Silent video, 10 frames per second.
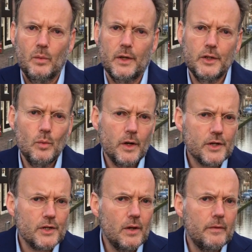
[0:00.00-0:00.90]
When you want
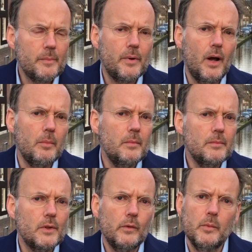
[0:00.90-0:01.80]
to solve a
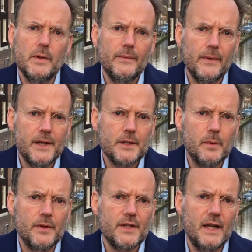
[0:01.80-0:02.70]
problem, you will be
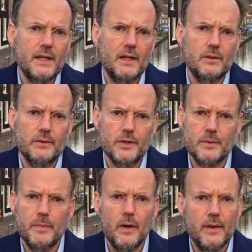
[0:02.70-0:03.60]
faced with
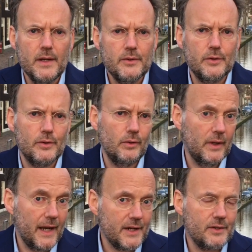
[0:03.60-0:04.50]
stakeholders, both
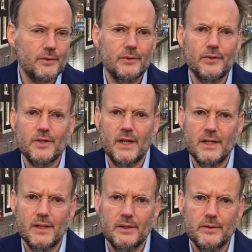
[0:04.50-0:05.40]
internal and external
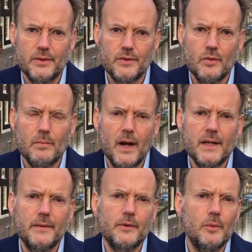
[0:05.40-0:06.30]
stakeholders, who
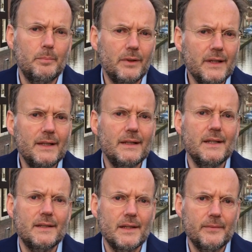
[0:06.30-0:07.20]
might have
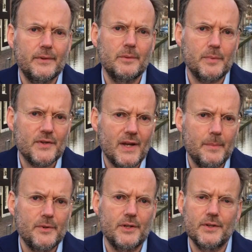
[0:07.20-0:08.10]
completely different
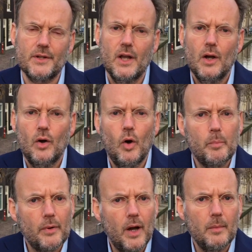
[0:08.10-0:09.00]
perceptions
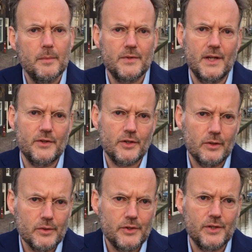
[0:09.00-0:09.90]
on problems and
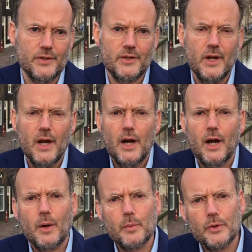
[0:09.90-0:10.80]
solutions.
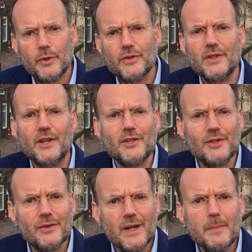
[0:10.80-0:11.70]
Our world is
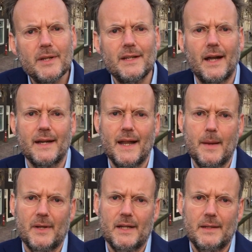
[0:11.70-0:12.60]
extremely
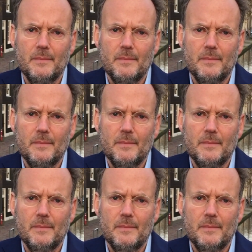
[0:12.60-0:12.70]
dynamic.